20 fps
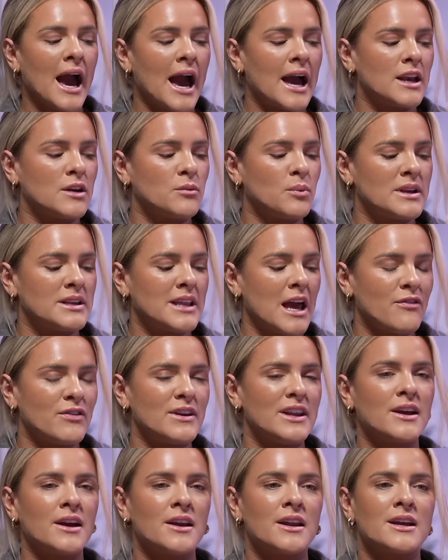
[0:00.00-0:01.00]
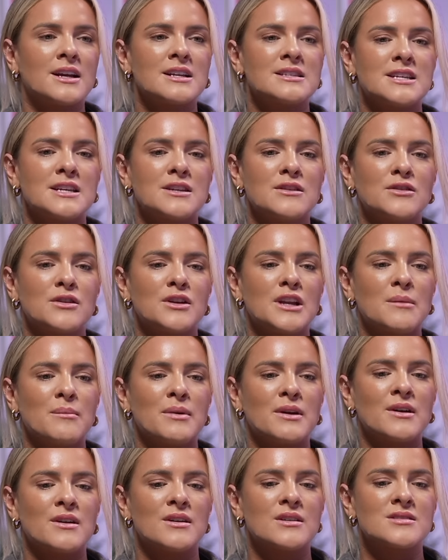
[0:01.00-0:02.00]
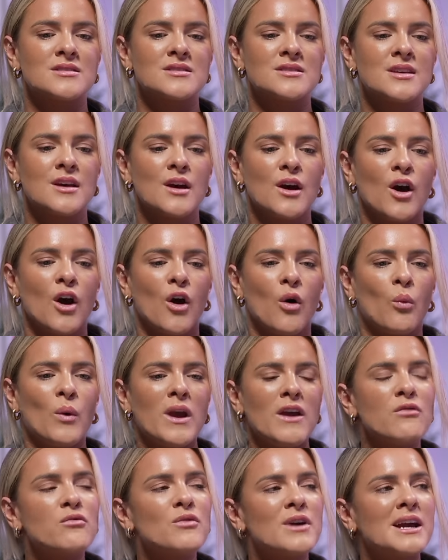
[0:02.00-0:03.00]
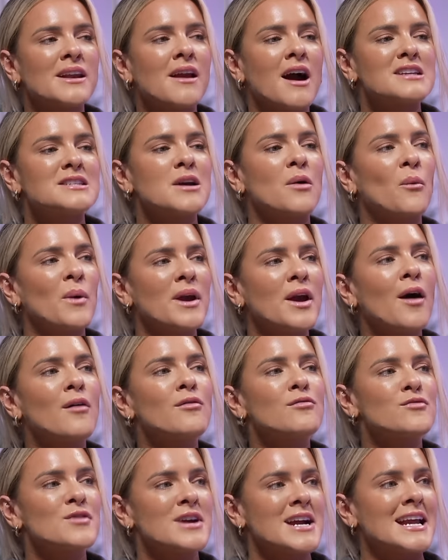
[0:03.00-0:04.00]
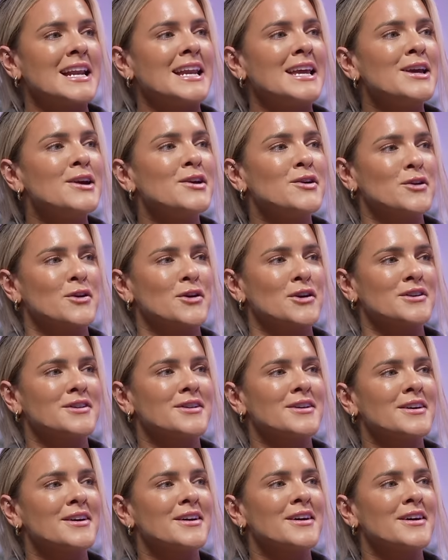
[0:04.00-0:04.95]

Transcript: and we're definitely going to continue doing it because we've realised that we are really good